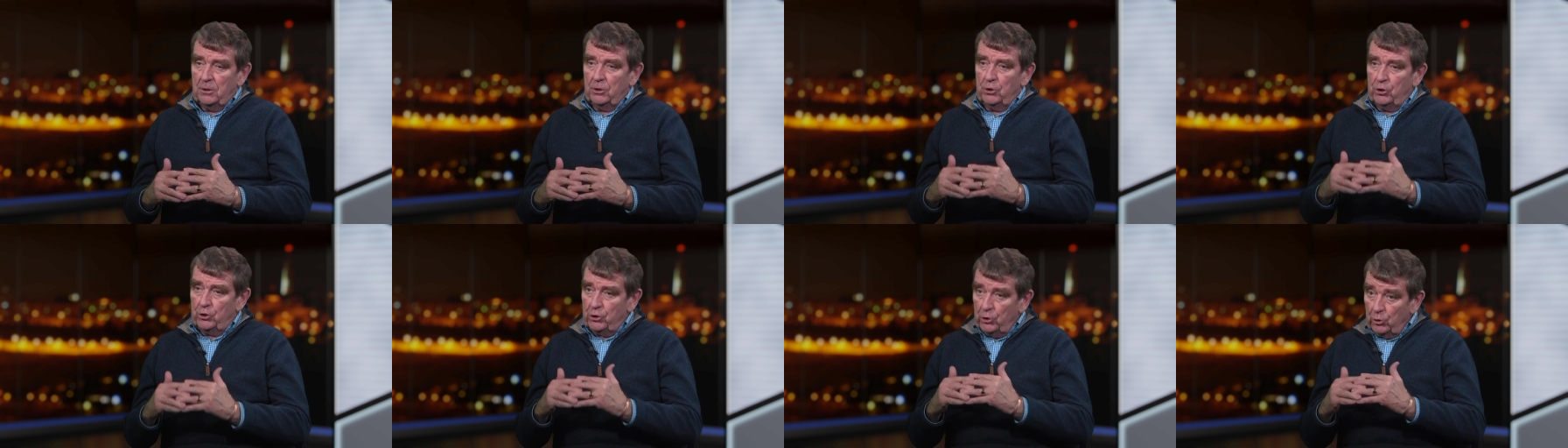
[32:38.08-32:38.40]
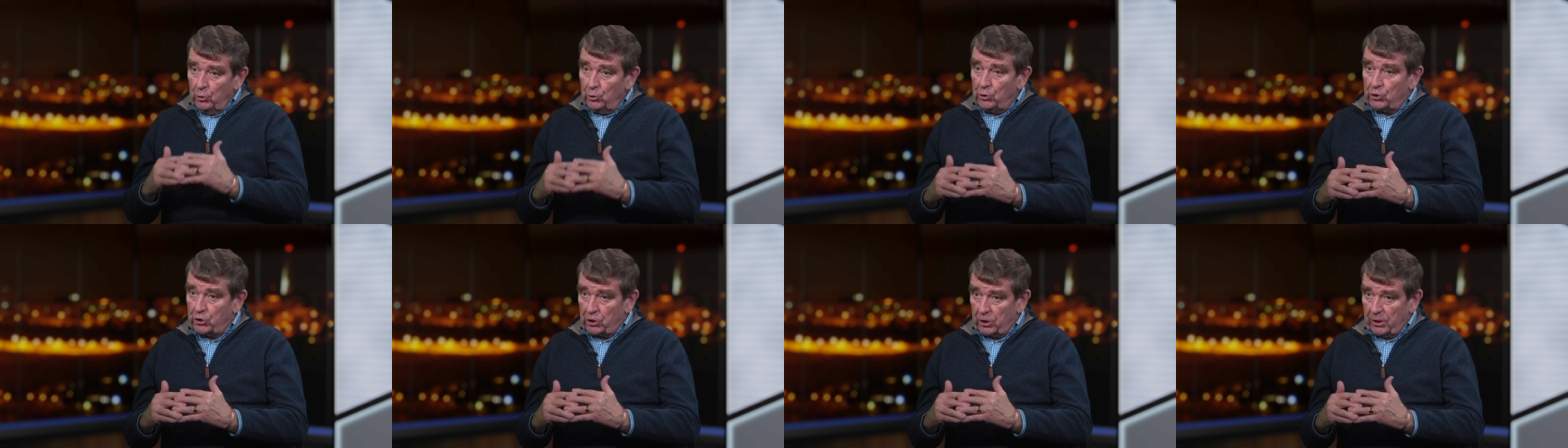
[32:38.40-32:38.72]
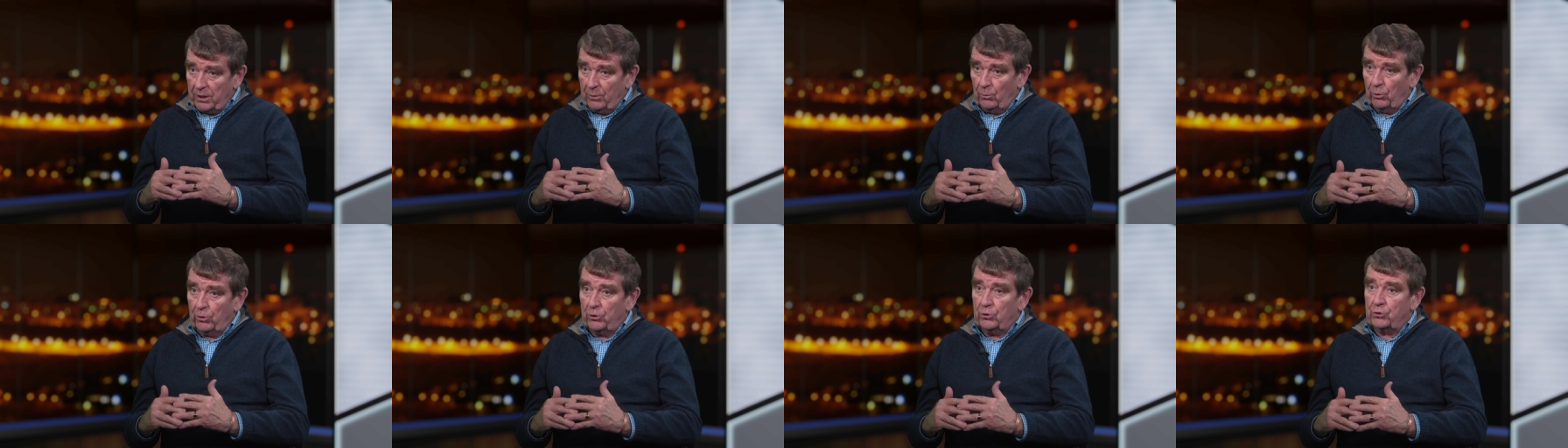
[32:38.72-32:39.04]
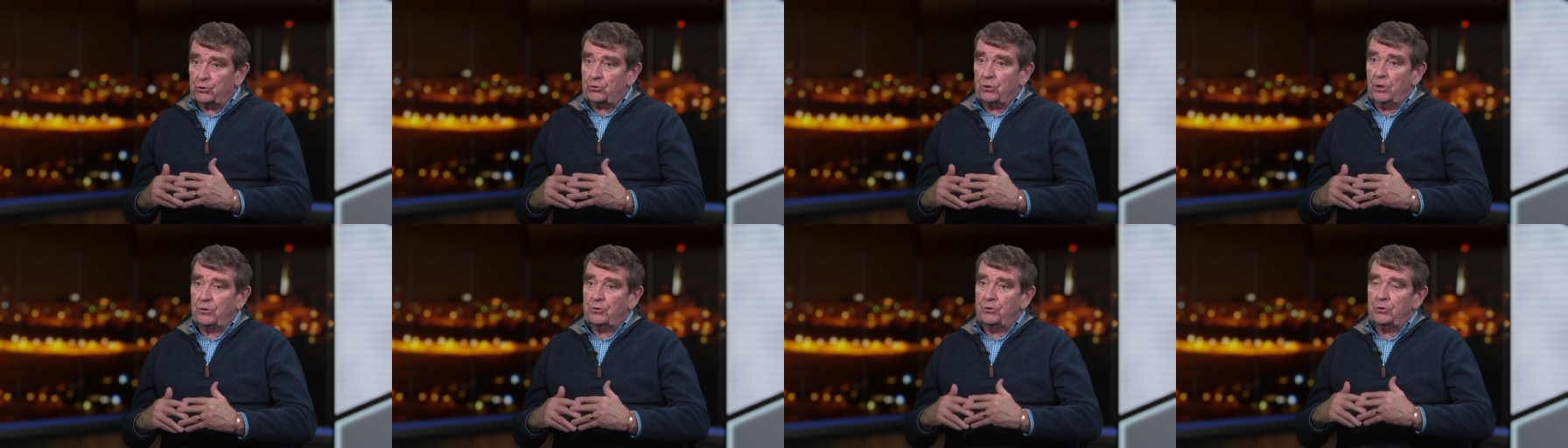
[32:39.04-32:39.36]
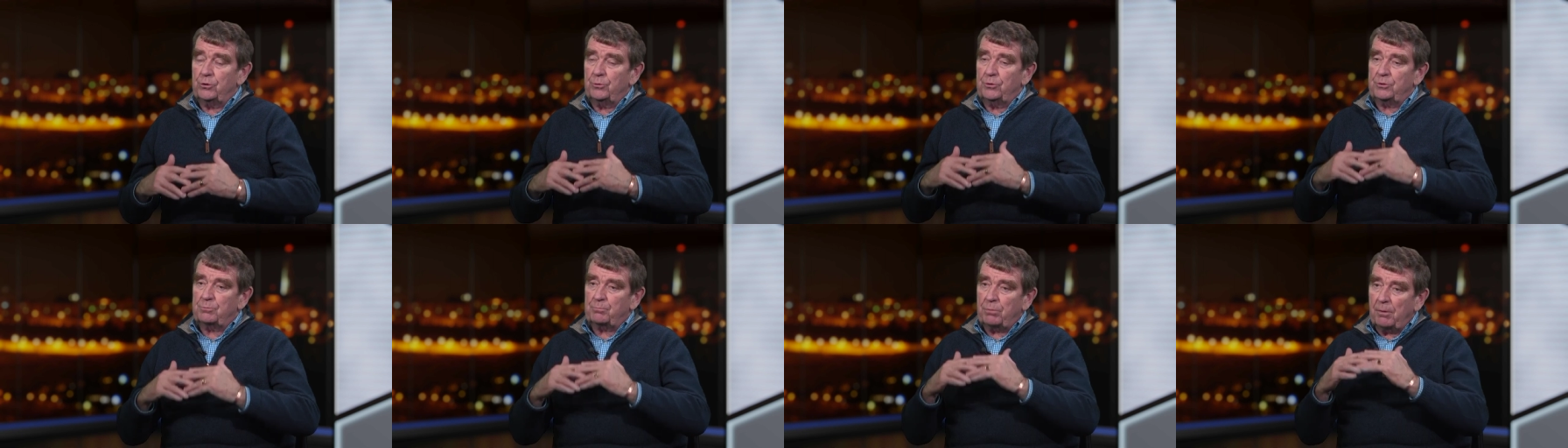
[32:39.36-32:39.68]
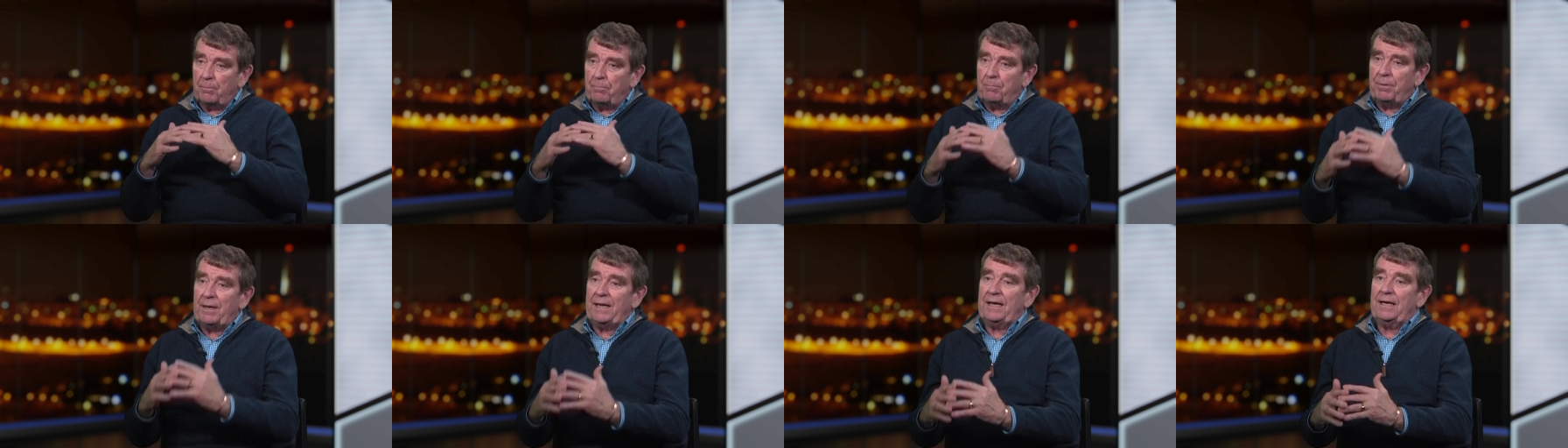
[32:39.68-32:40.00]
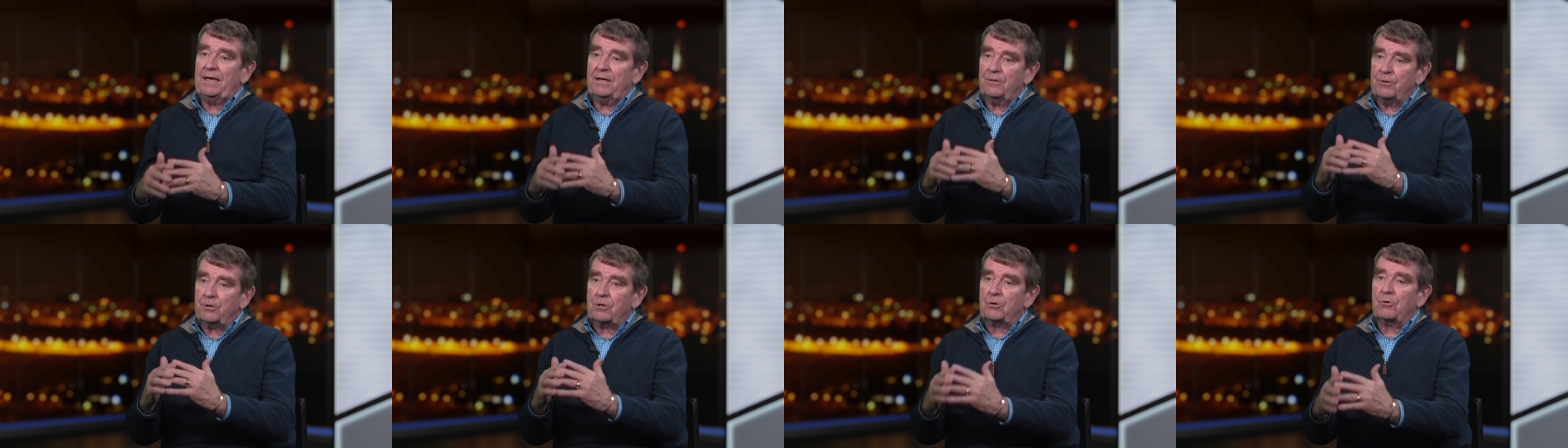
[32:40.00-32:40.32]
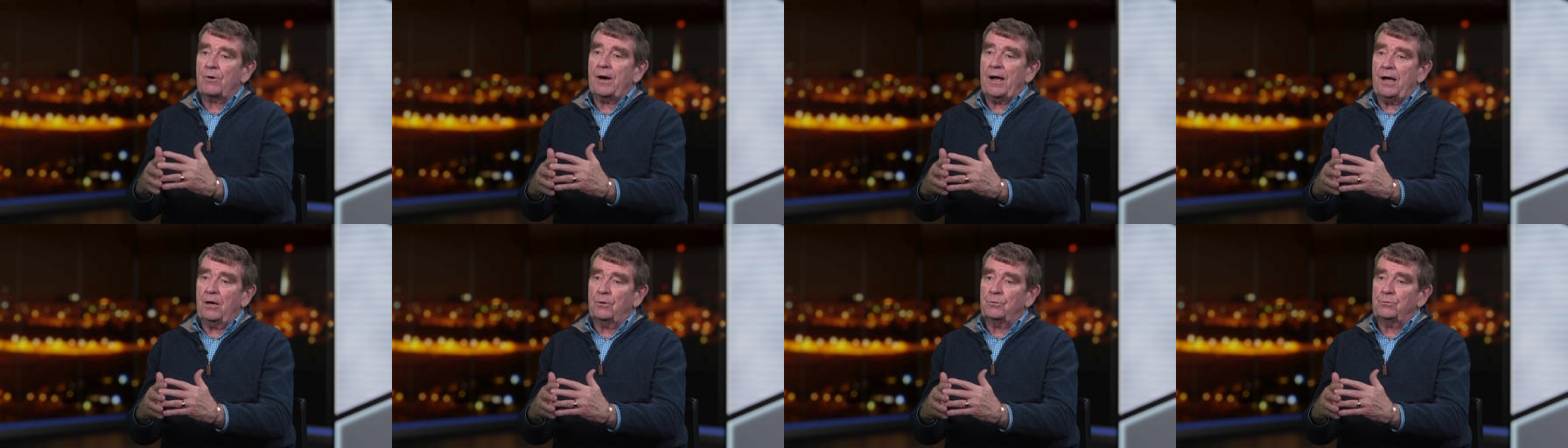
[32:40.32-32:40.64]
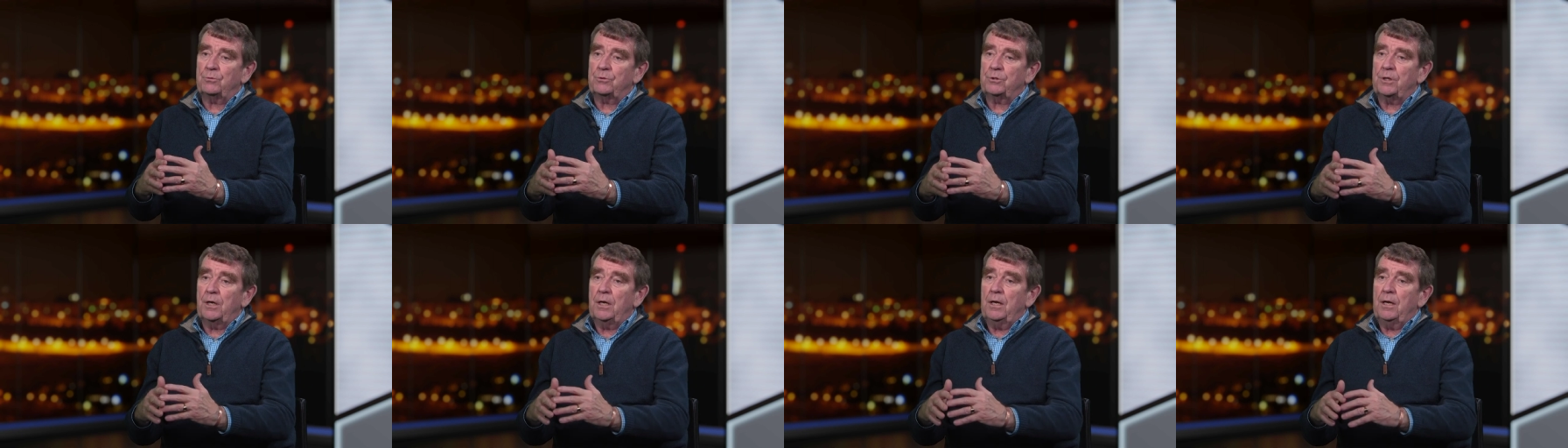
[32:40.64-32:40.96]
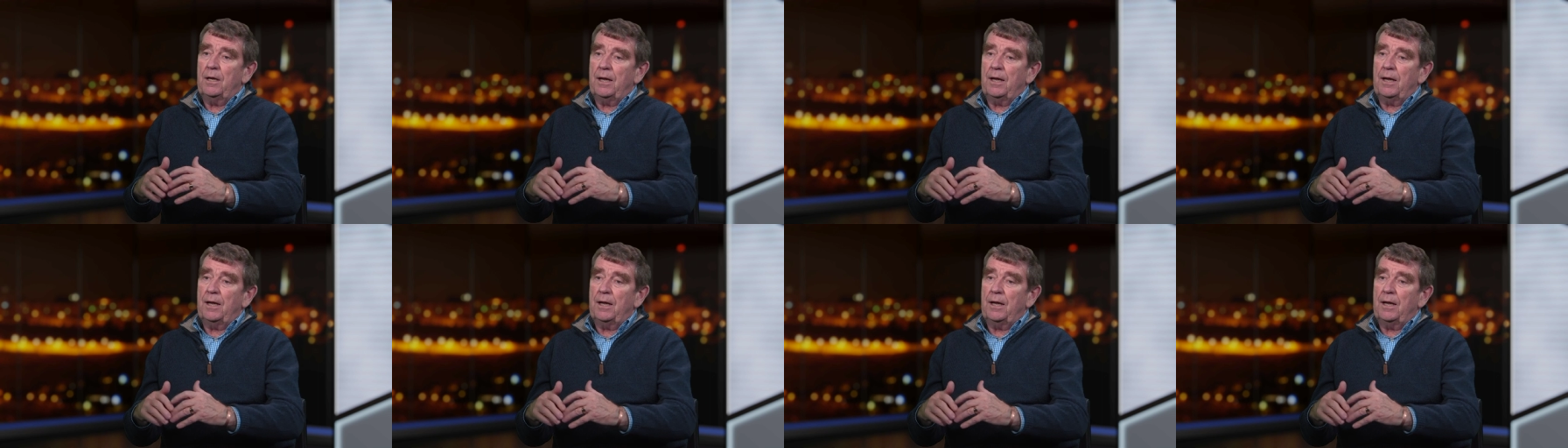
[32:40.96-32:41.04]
usually what you're trying to do is prepare the ground